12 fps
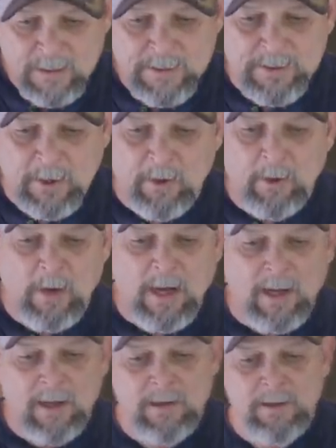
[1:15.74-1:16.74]
So,
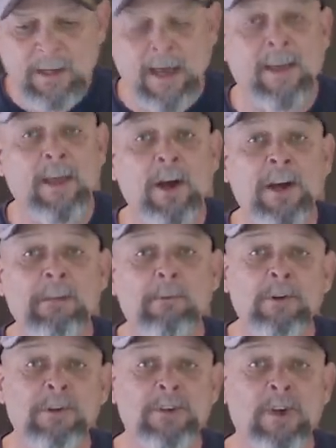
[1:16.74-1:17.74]
uh, yeah, the
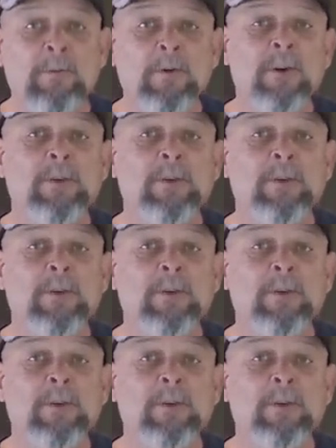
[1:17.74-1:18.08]
honeymoon is over,